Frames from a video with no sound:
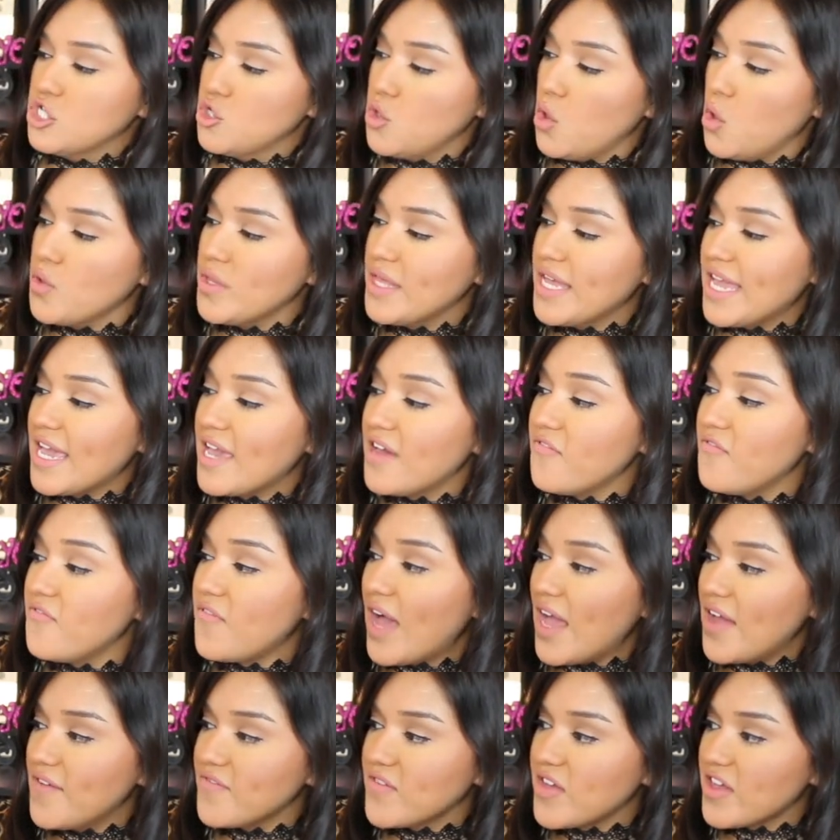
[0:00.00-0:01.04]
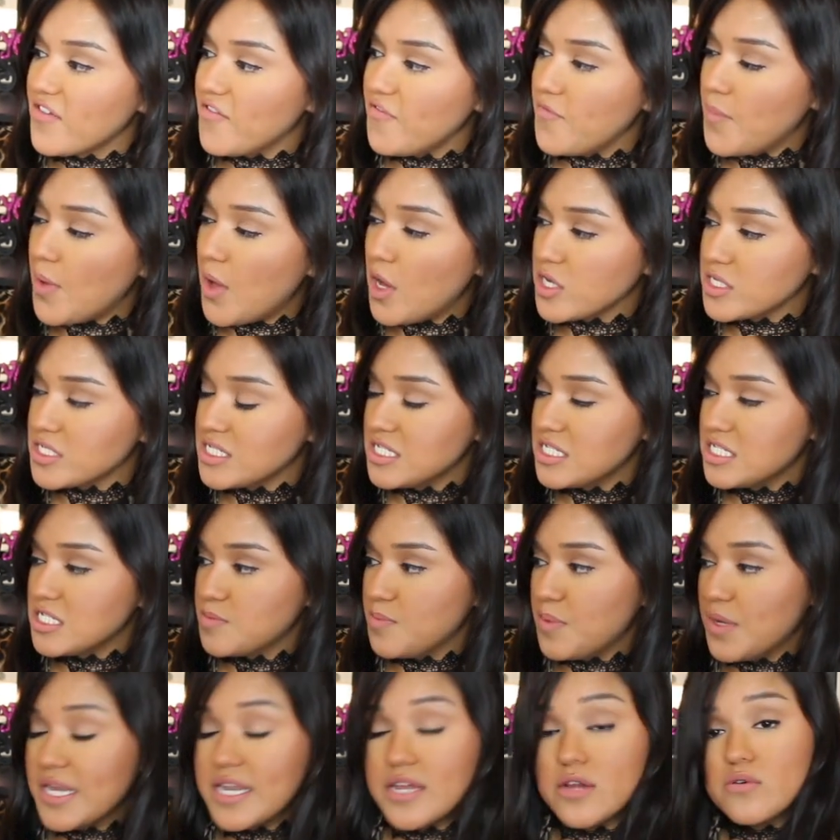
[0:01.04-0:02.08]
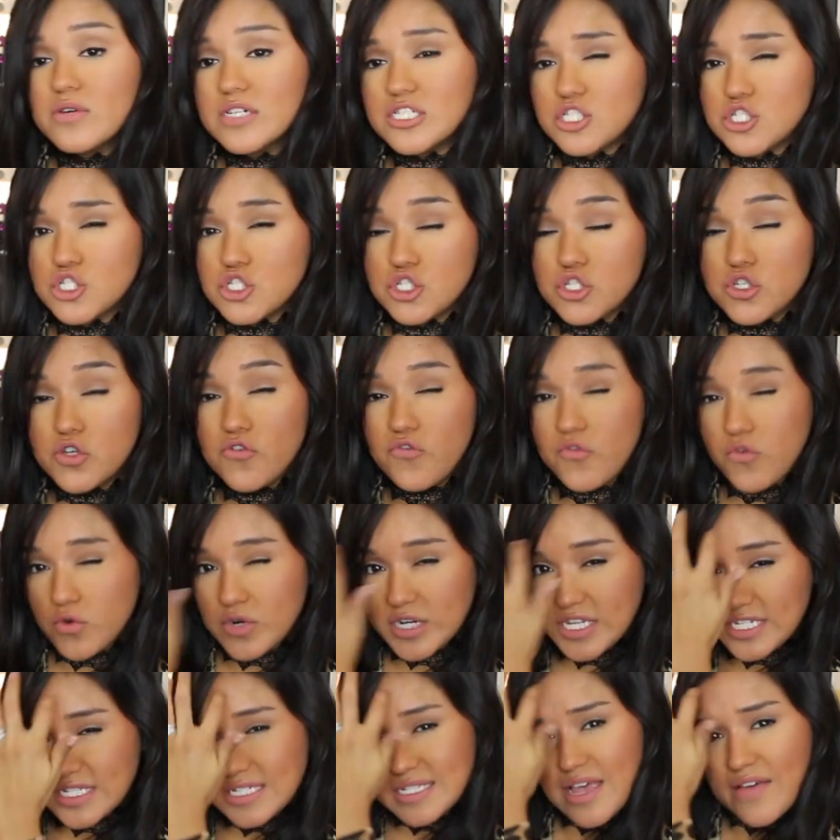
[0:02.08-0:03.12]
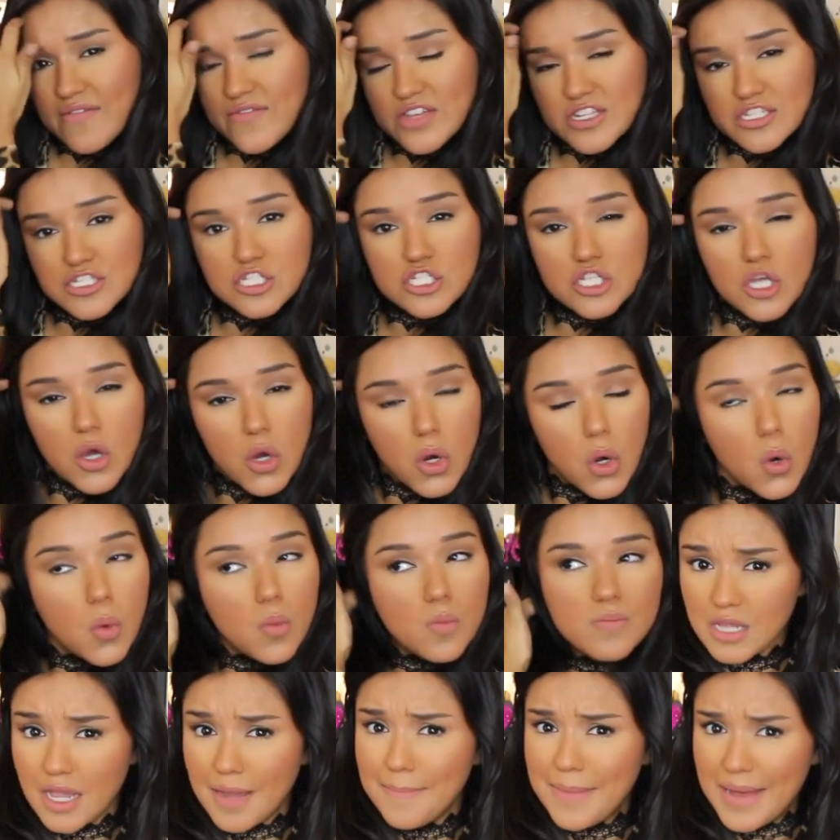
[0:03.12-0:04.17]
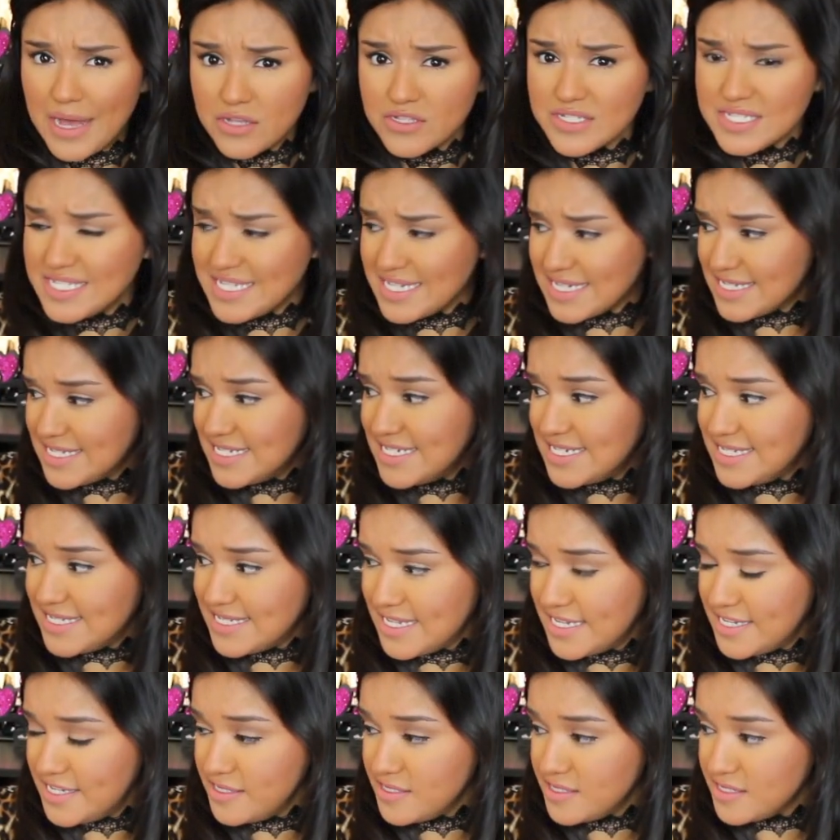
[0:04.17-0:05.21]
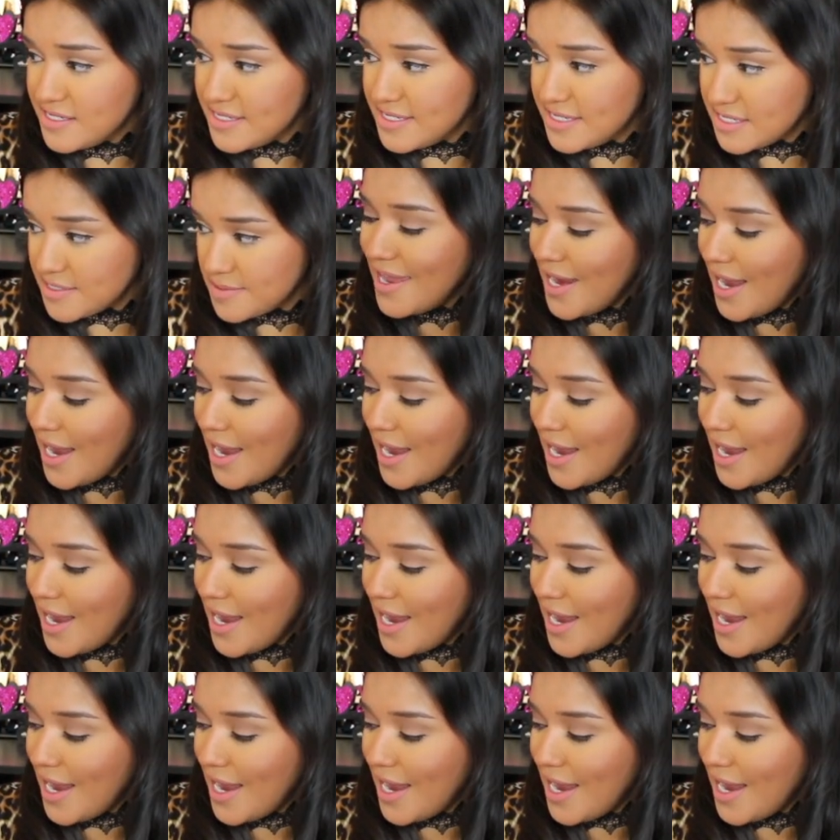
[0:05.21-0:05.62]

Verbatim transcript: You only get five gift boxes, but it was $2.47, so about 60 cents.